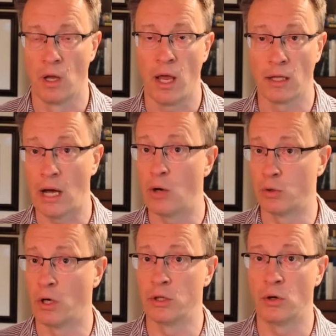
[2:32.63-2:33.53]
And how
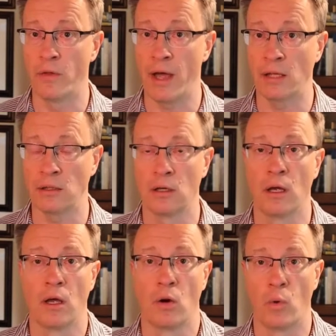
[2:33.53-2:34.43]
do I know that?
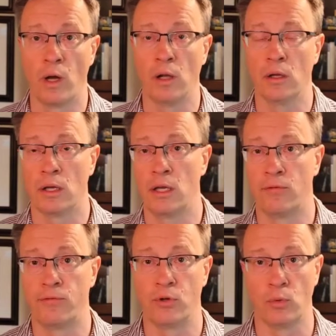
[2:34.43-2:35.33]
Well,
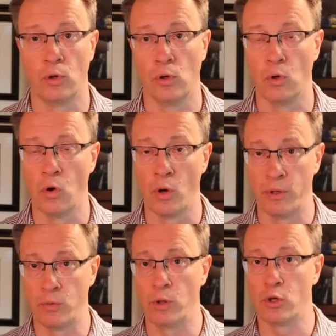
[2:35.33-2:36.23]
if you will look
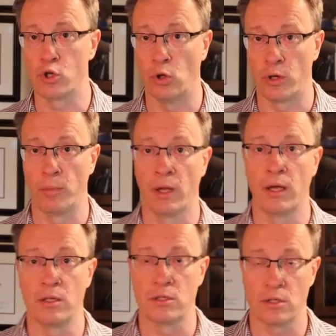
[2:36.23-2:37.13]
between your shoulder
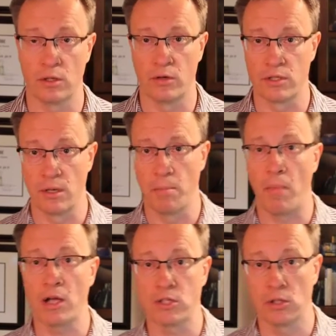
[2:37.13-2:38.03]
blades, there is a
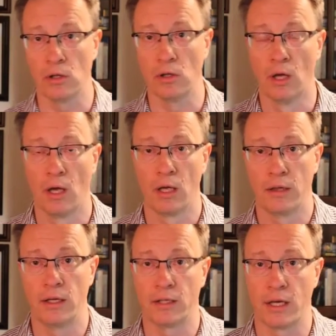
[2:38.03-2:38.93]
muscle
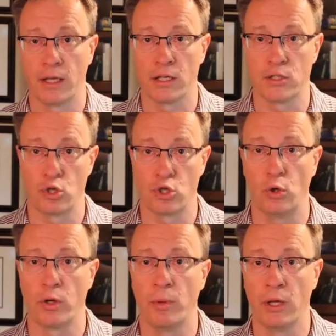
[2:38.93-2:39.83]
that connects your
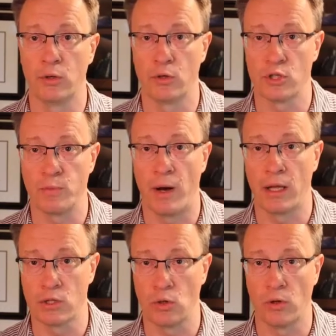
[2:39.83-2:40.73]
shoulder blade to your
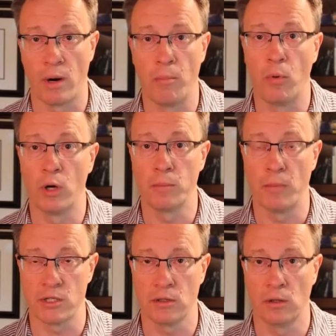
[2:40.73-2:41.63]
spine. It's called rhomboid
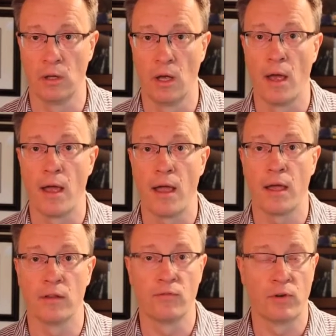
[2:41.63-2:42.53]
muscle.
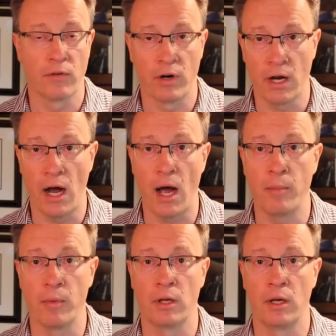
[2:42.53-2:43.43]
And very, very
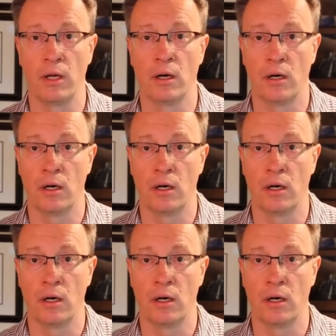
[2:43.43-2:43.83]
commonly,